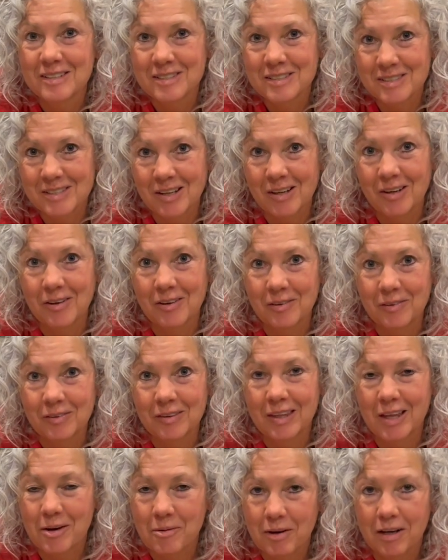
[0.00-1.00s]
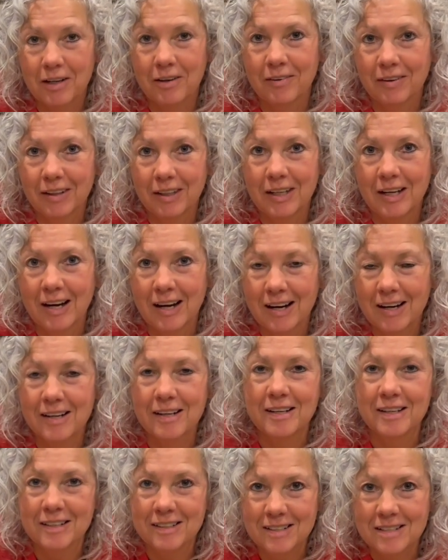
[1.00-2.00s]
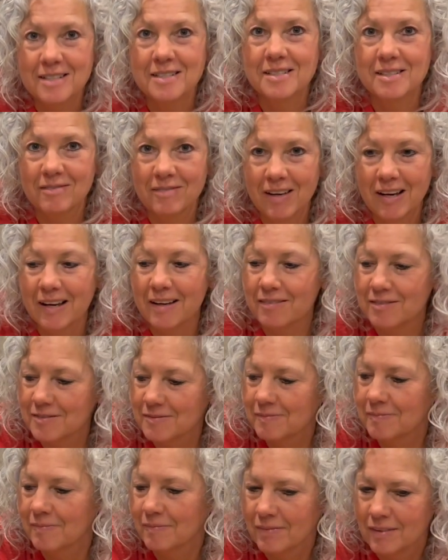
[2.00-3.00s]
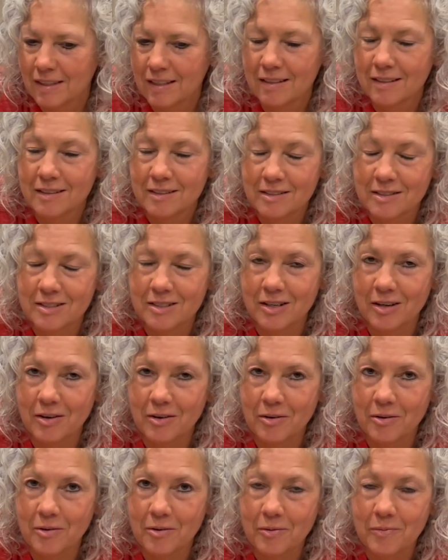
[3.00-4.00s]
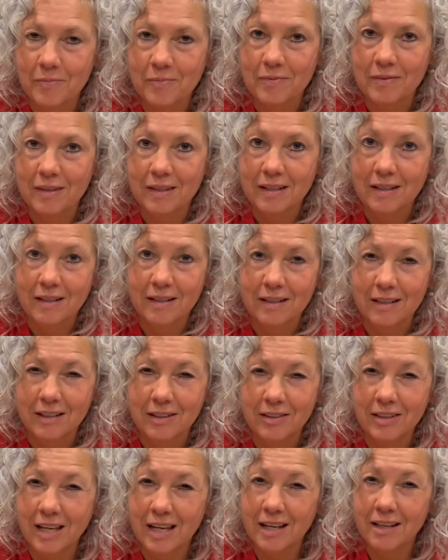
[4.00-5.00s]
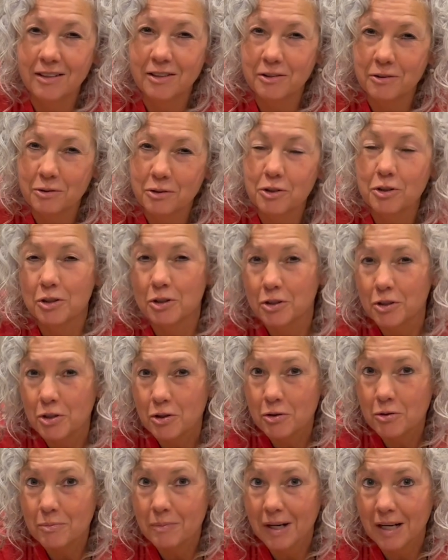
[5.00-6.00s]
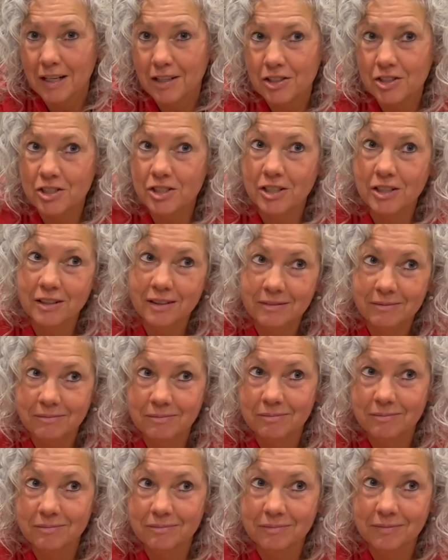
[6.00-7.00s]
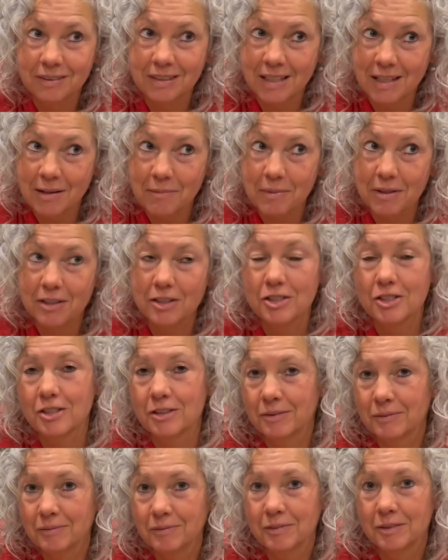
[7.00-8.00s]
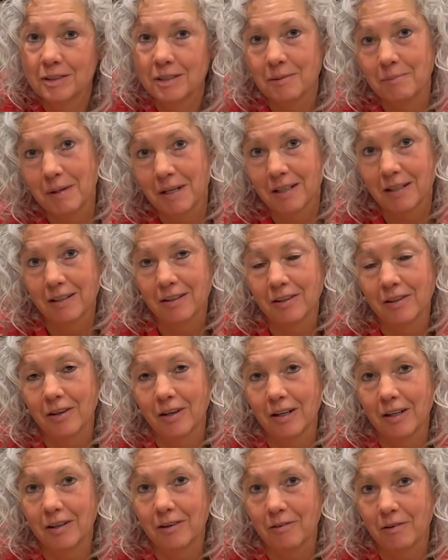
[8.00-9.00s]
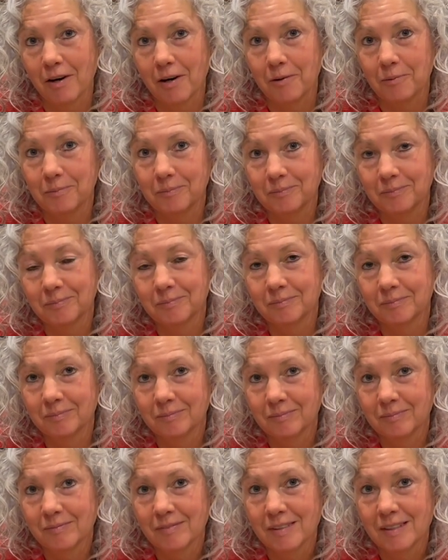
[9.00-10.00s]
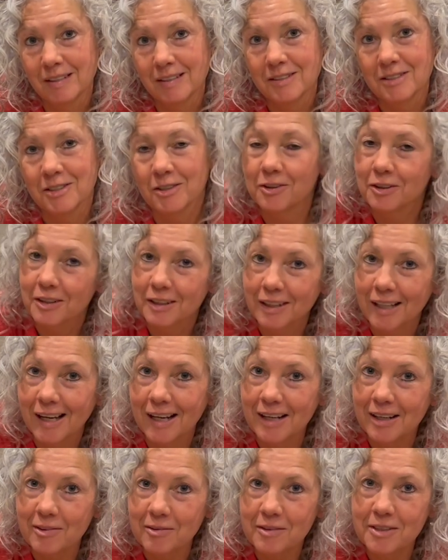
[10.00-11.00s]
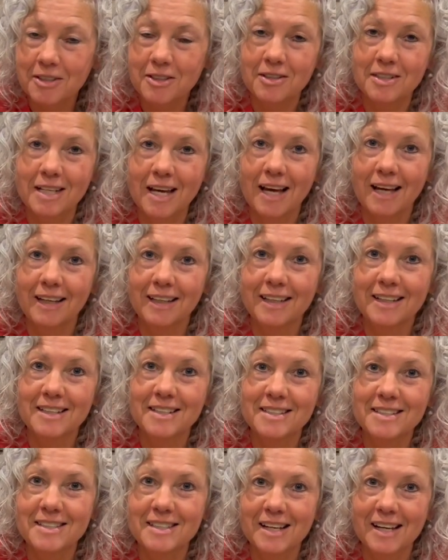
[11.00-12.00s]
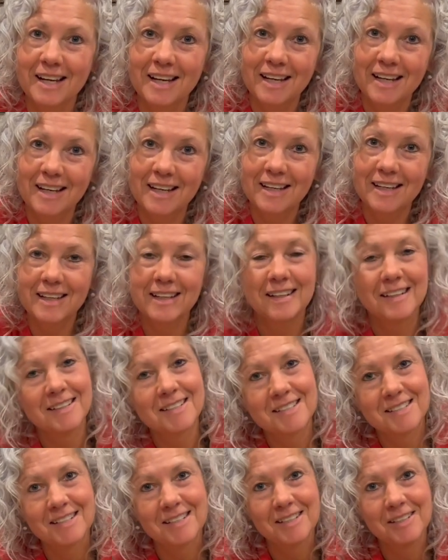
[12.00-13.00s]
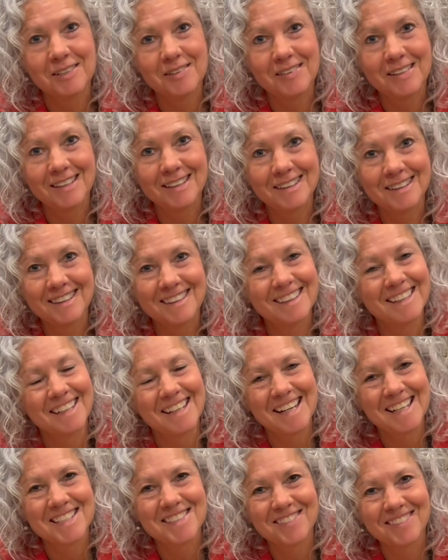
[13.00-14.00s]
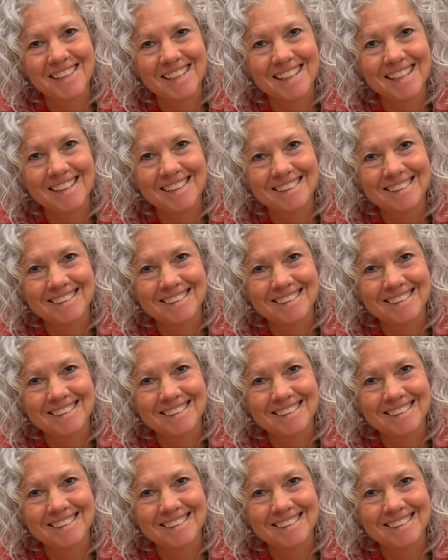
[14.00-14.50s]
So they work really hard to survive. So you can't do too much damage to make it not grow. So good luck with your dahlias and see you in the next video.